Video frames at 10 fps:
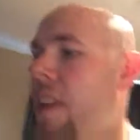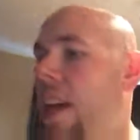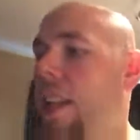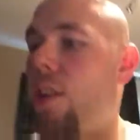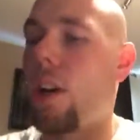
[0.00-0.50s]

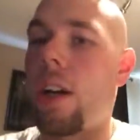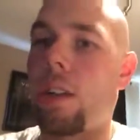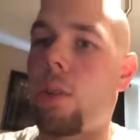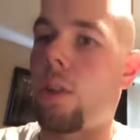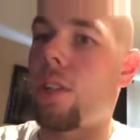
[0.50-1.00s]
And then, you know,
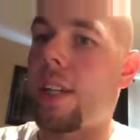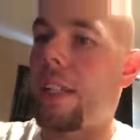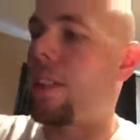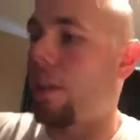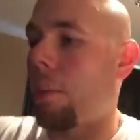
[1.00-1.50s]
of course, you
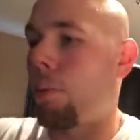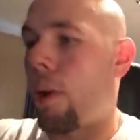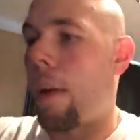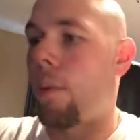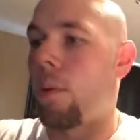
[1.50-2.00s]
guys saw the
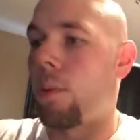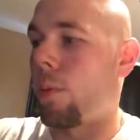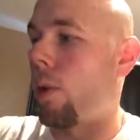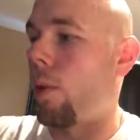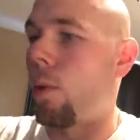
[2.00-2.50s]
Primal, the
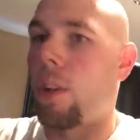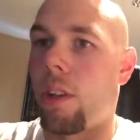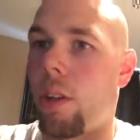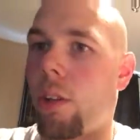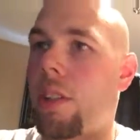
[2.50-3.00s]
Rogue,
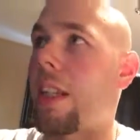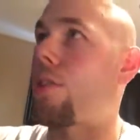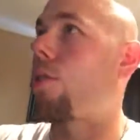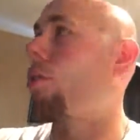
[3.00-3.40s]
you know, the Assassin's